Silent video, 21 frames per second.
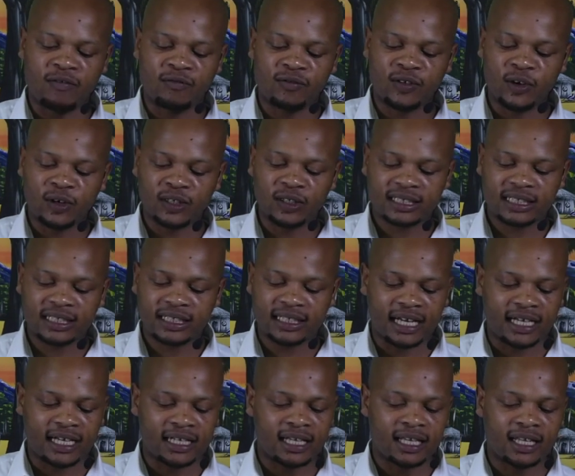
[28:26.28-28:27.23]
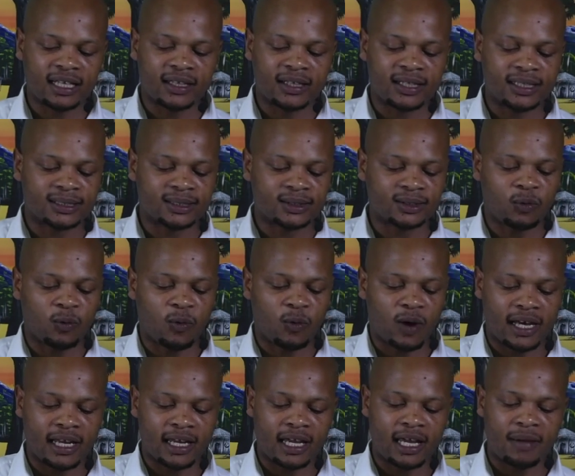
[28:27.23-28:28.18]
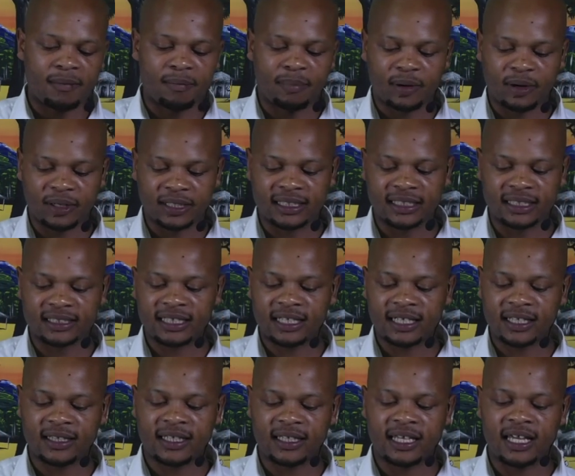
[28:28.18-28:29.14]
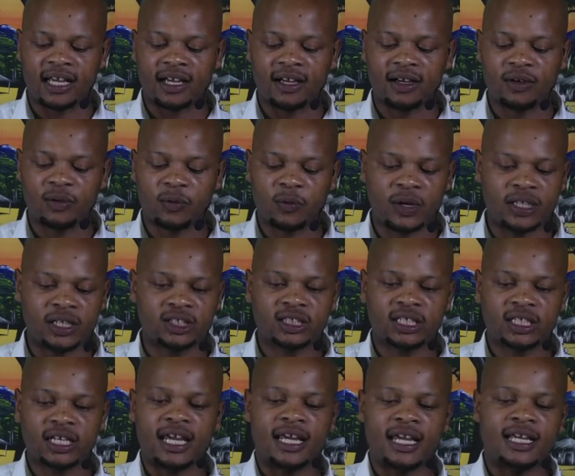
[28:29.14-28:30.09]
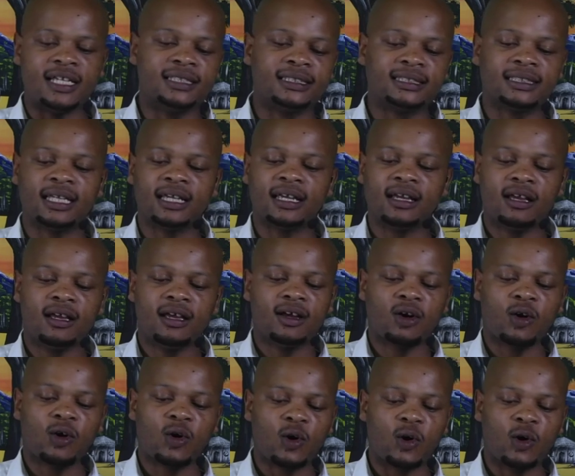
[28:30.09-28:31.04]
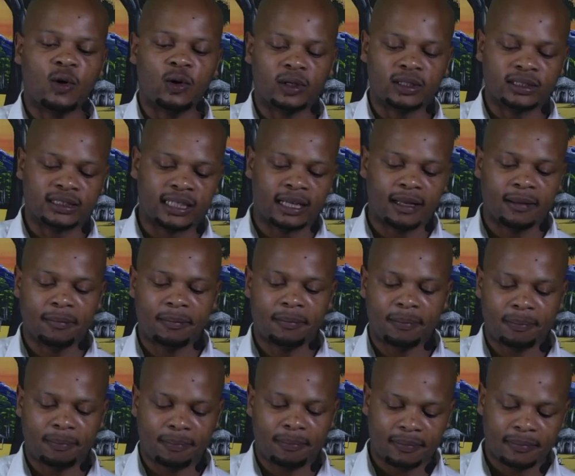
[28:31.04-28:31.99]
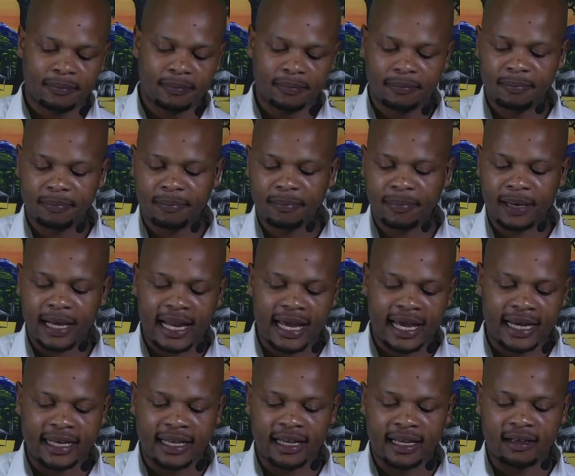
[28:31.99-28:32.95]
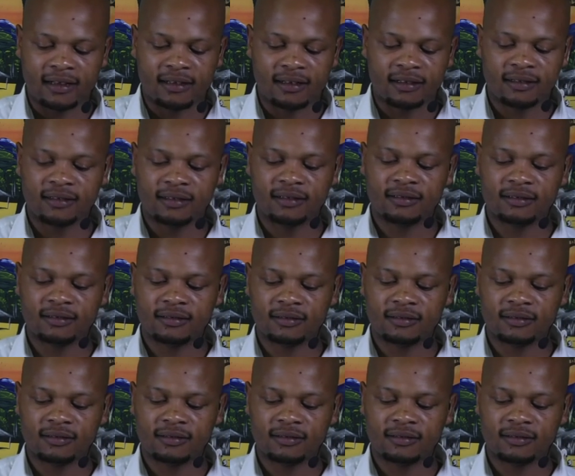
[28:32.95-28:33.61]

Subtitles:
you have not done this one important thing, which is called planning.